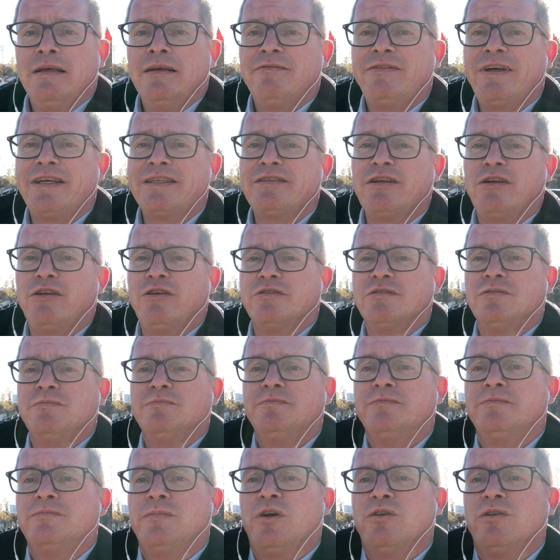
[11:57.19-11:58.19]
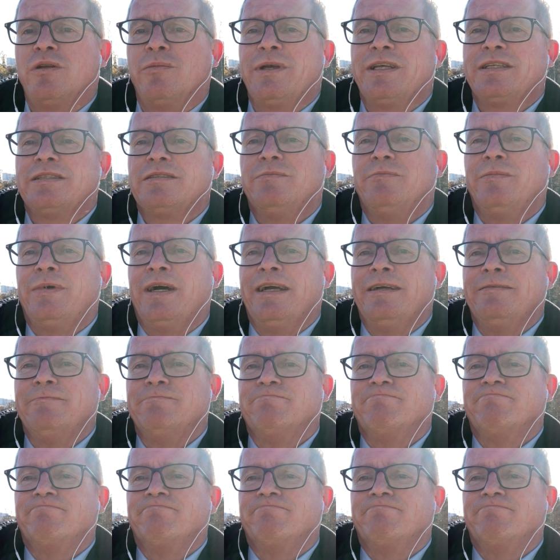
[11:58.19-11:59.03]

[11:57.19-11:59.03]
Thanks a lot. All the best. Bye.